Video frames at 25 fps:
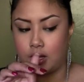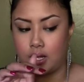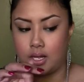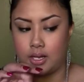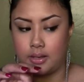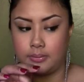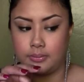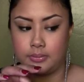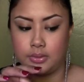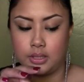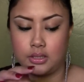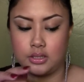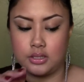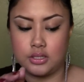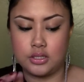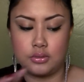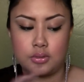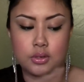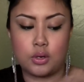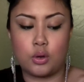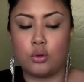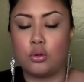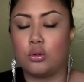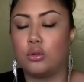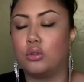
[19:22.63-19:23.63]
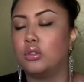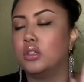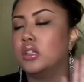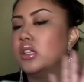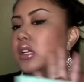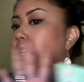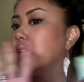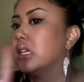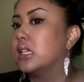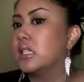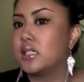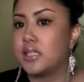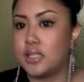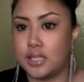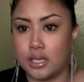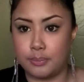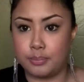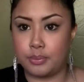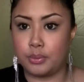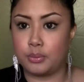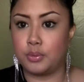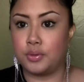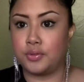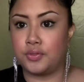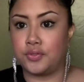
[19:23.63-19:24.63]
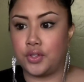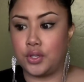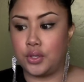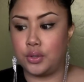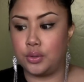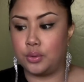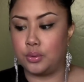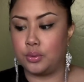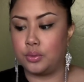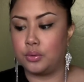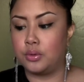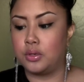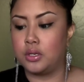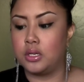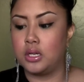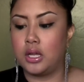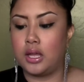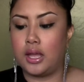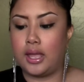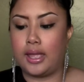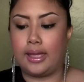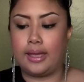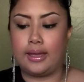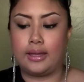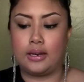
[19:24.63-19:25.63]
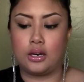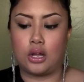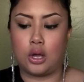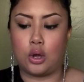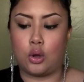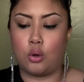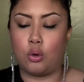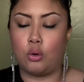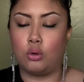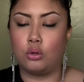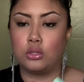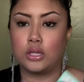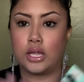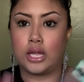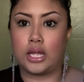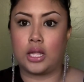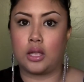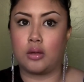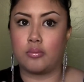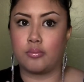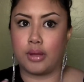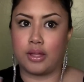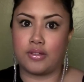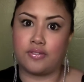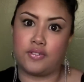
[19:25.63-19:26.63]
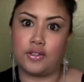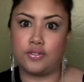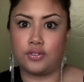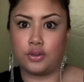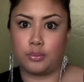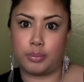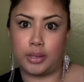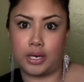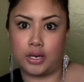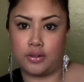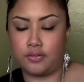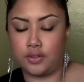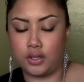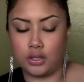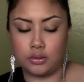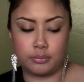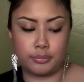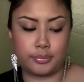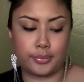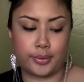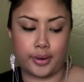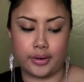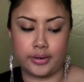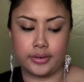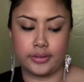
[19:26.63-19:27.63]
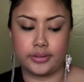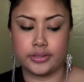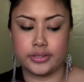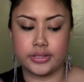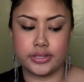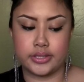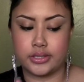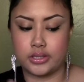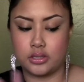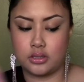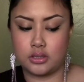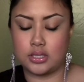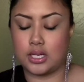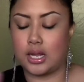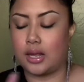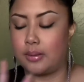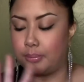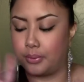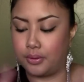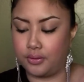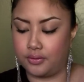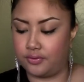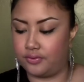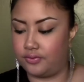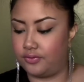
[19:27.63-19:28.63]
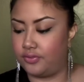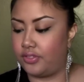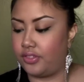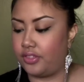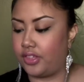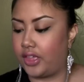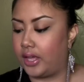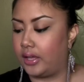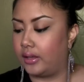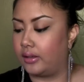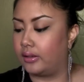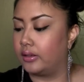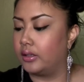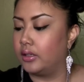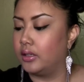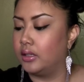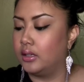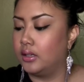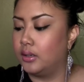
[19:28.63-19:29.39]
I'm gonna do a whole separate review and a whole like my favorite benefit products type of thing